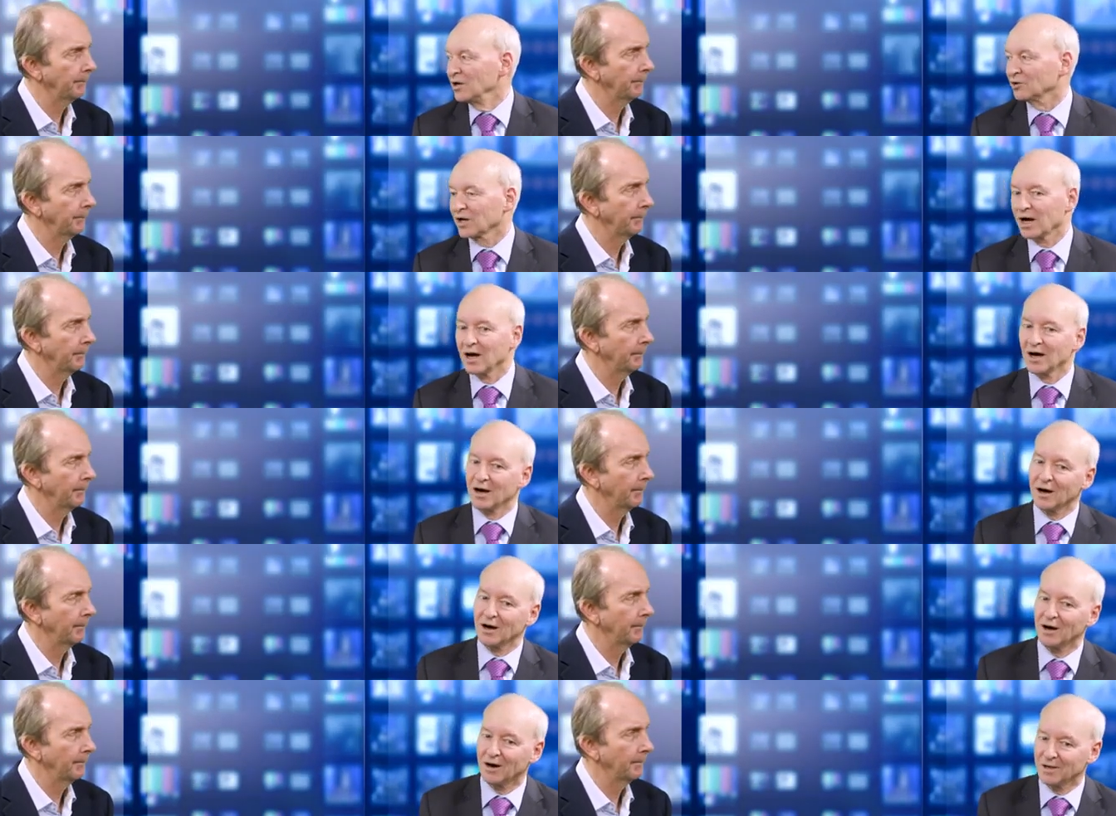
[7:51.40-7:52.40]
Speaker 1: Look,
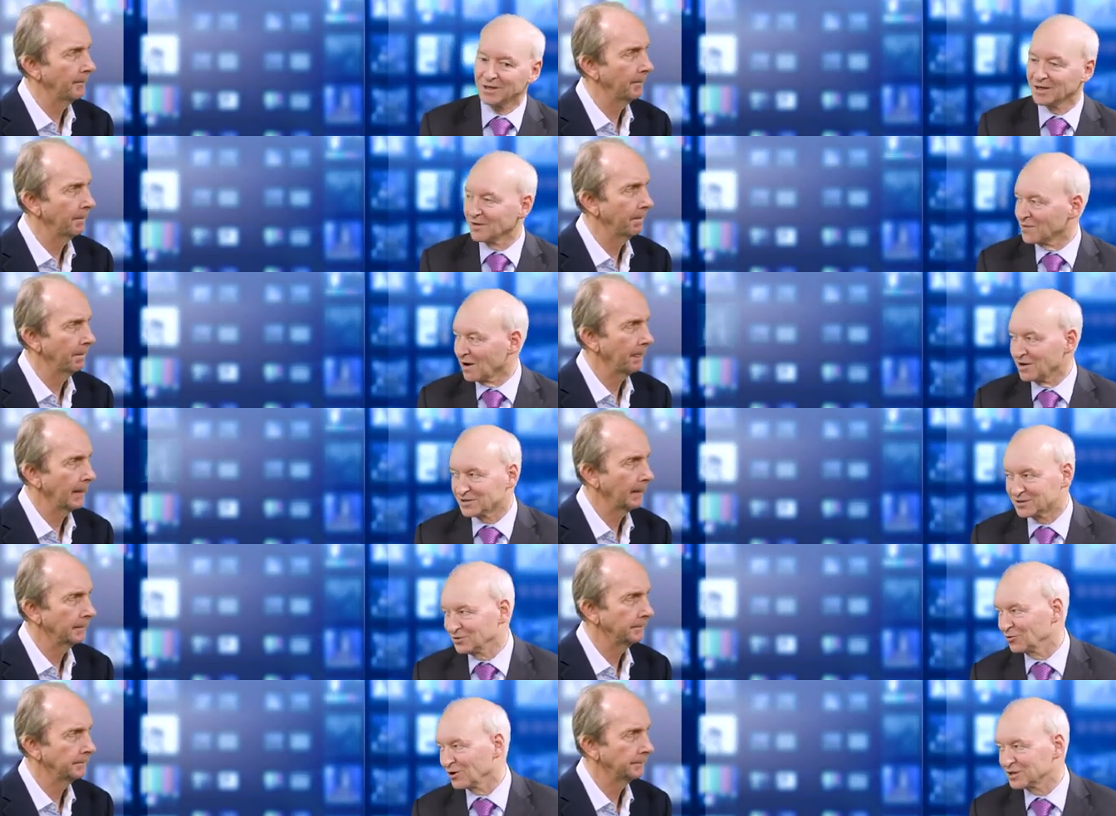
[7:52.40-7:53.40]
uh, you know, I
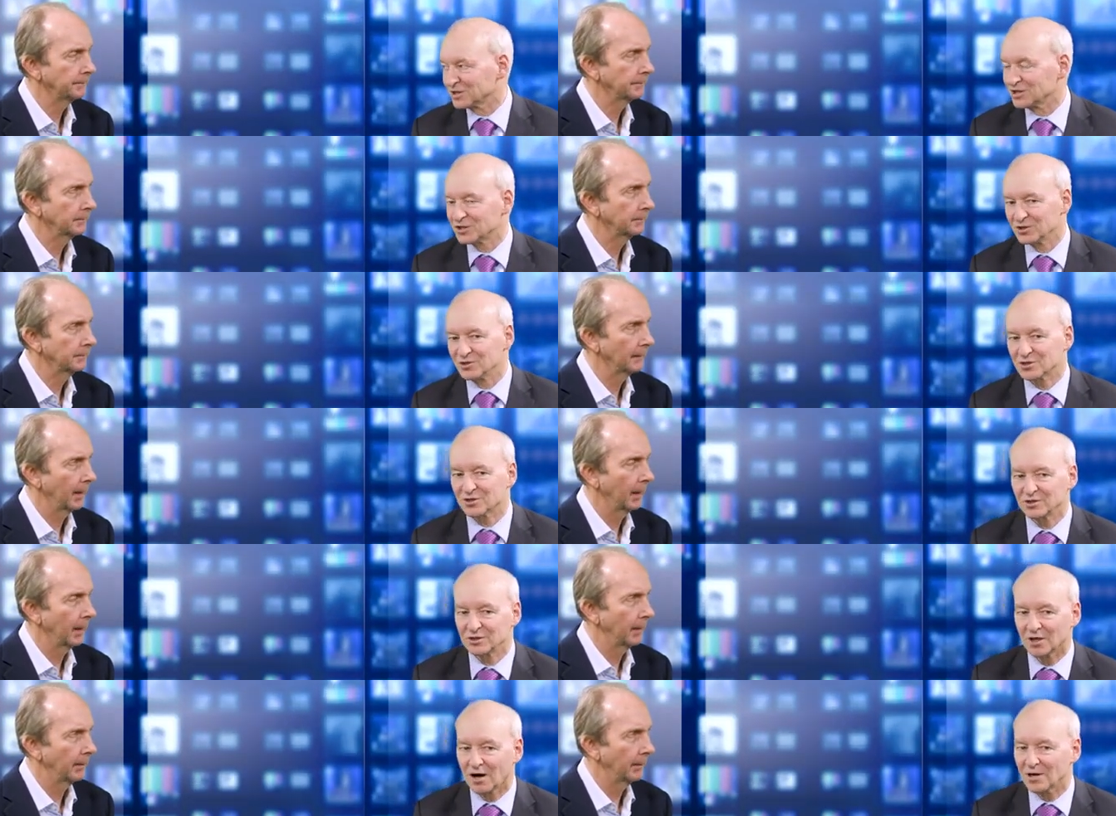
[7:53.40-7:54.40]
still got its issues,
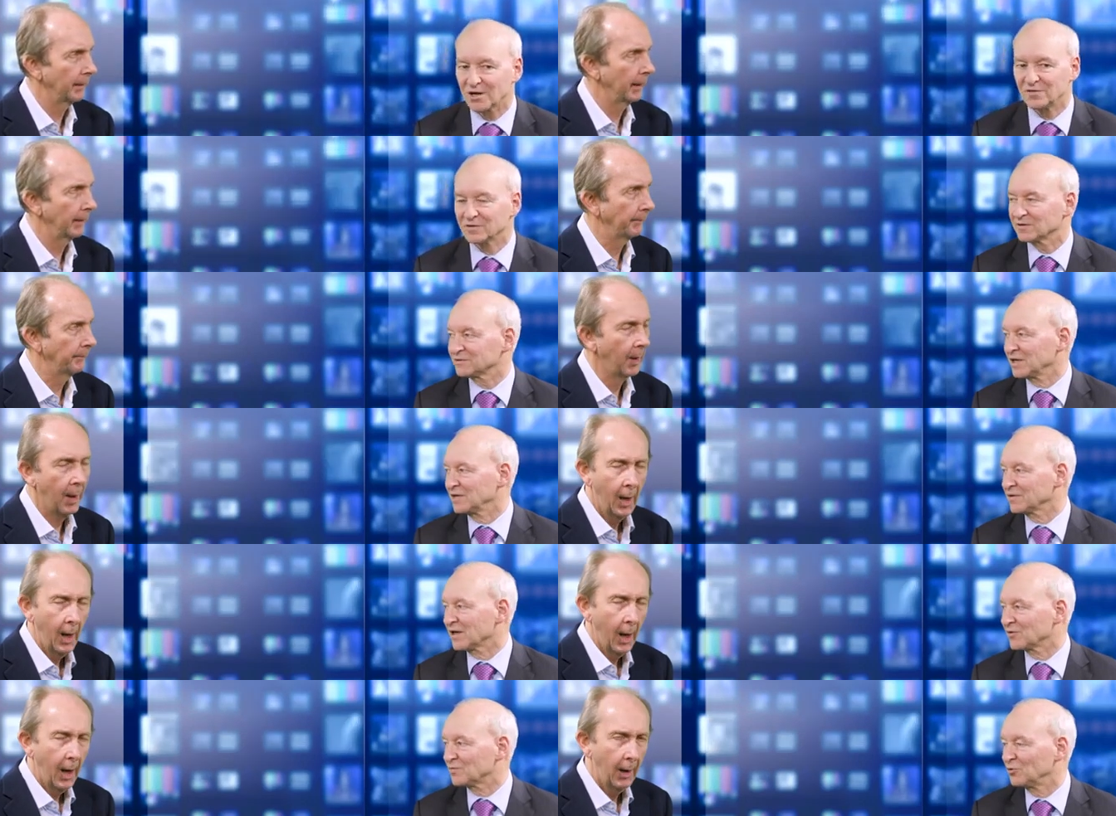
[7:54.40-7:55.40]
and uh, I don't yeah. think there was
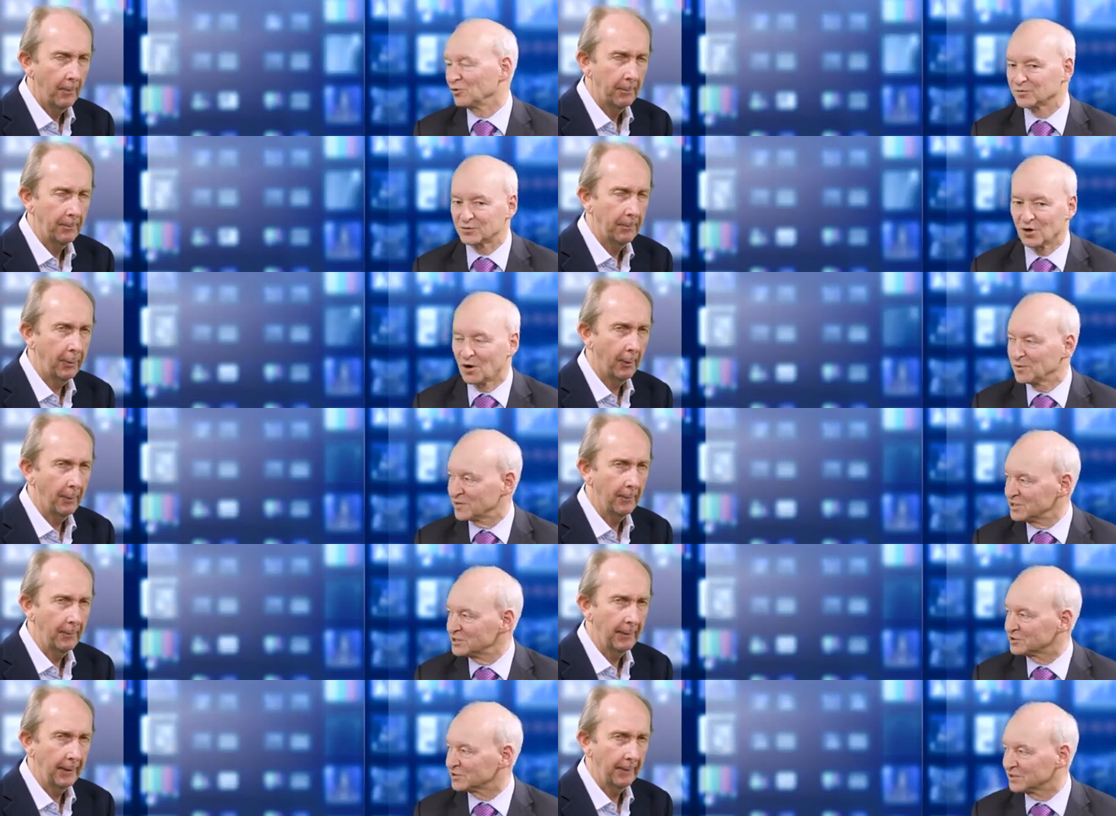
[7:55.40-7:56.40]
anything that report that told Paul, me
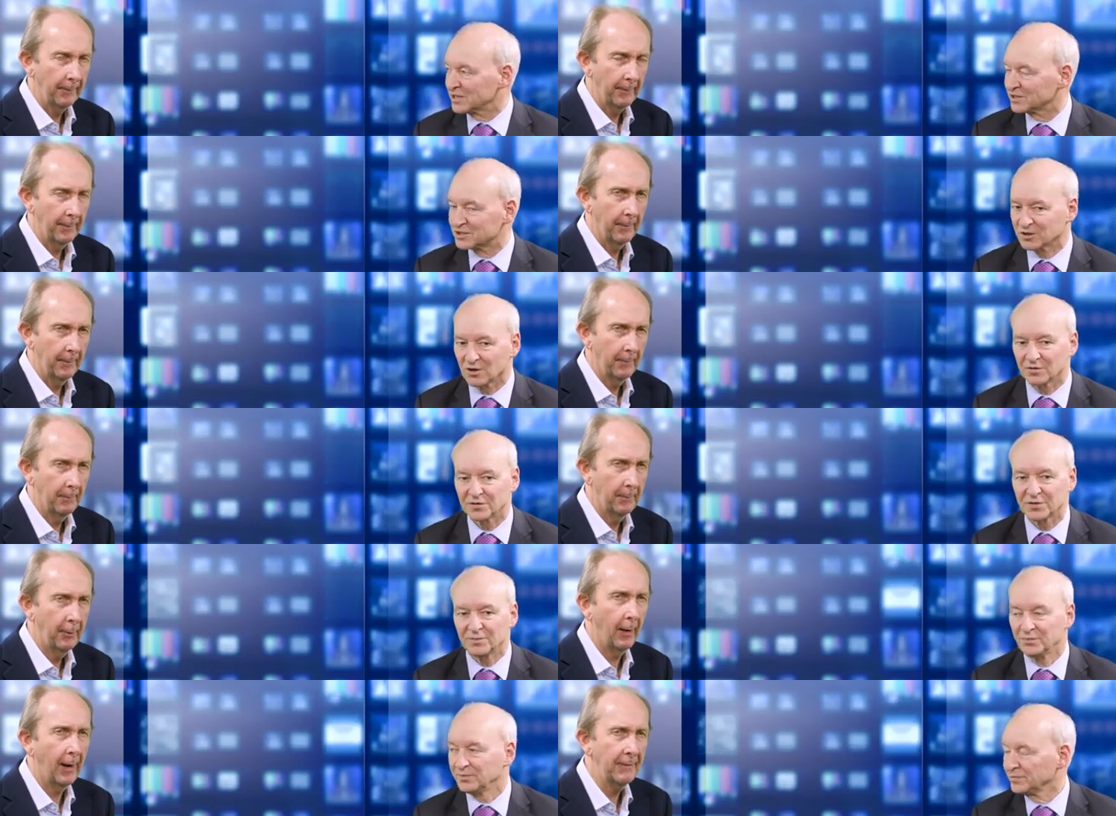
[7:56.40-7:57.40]
the issues are yet solved.
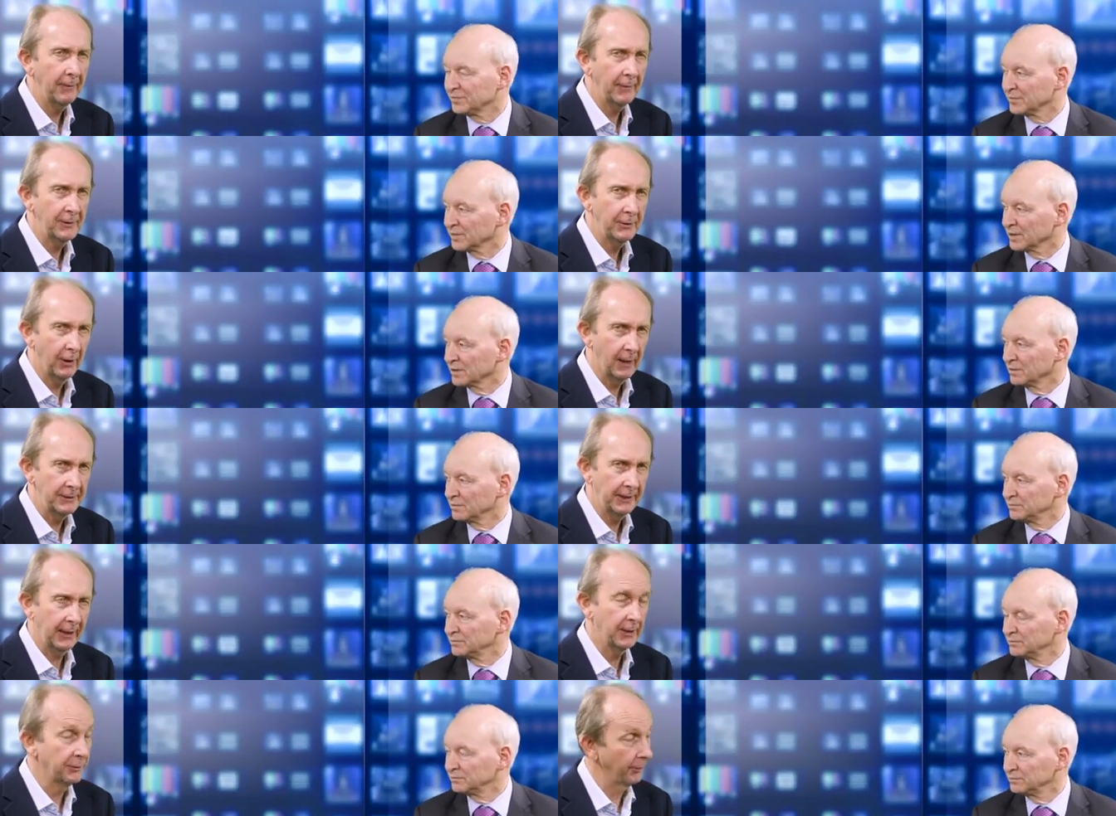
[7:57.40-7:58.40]
Speaker 2: Paul, I think these guys
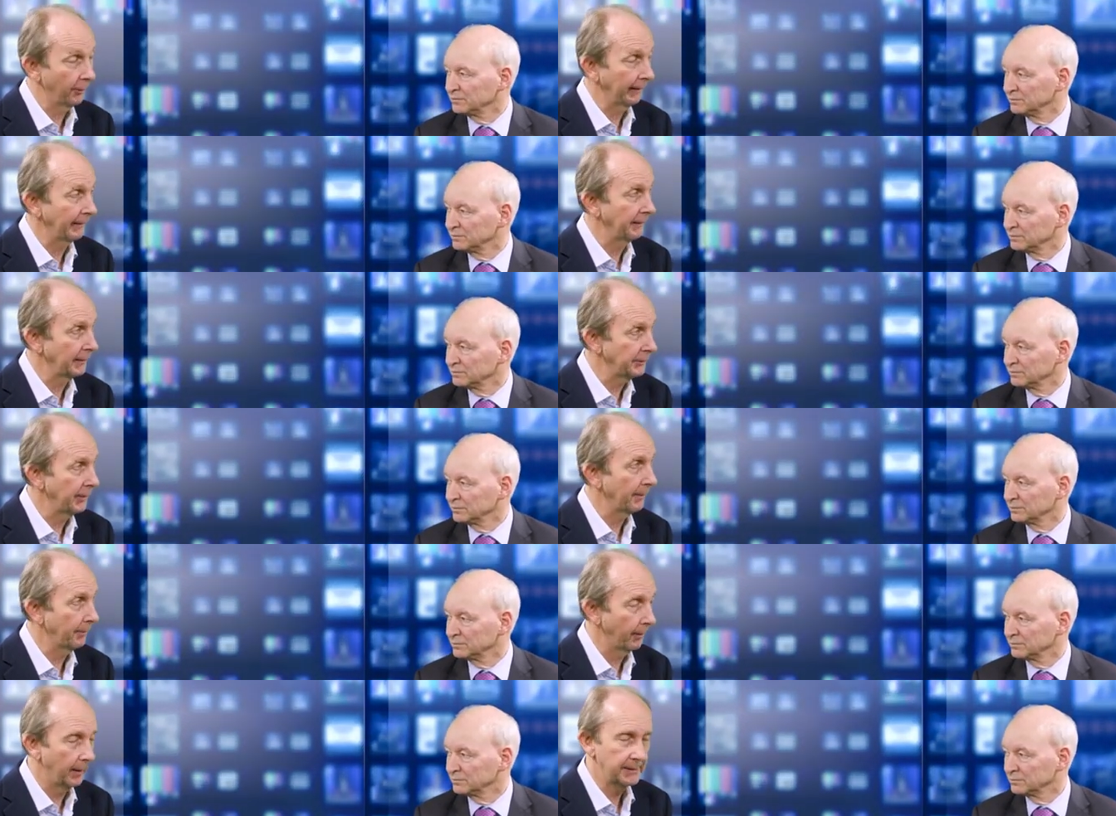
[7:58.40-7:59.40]
are going to try and get their
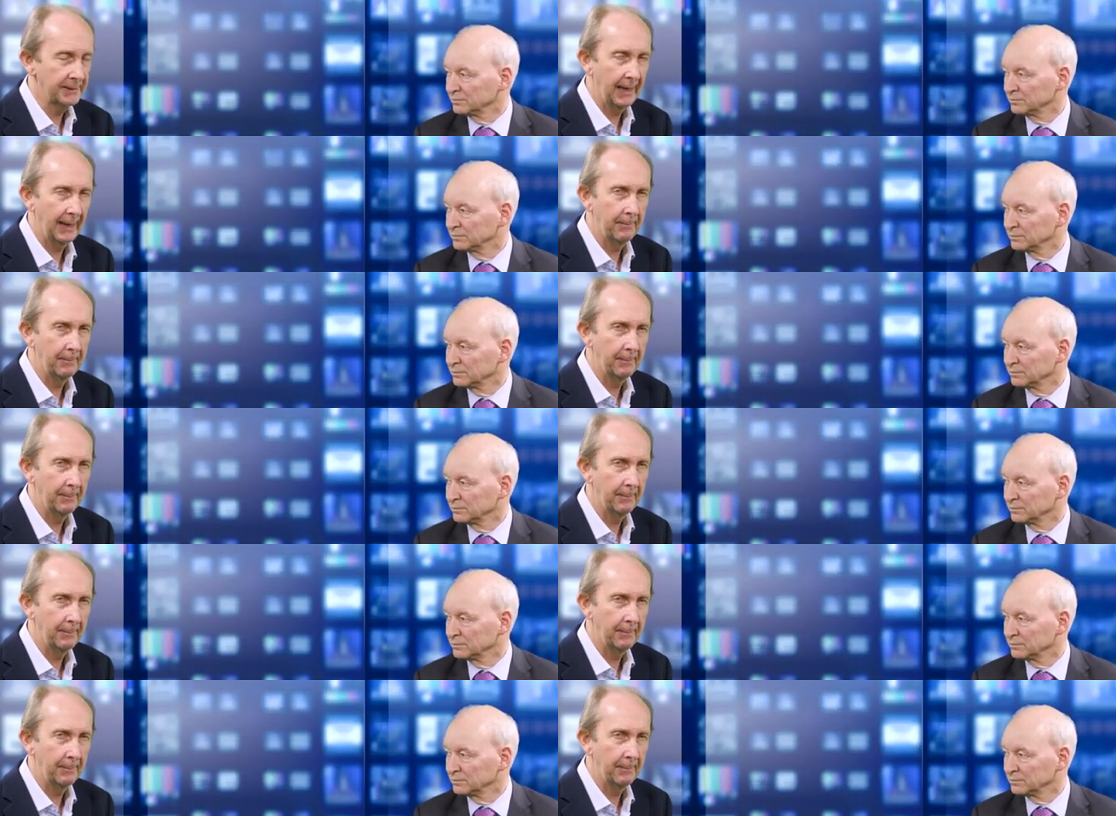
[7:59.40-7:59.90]
share price up,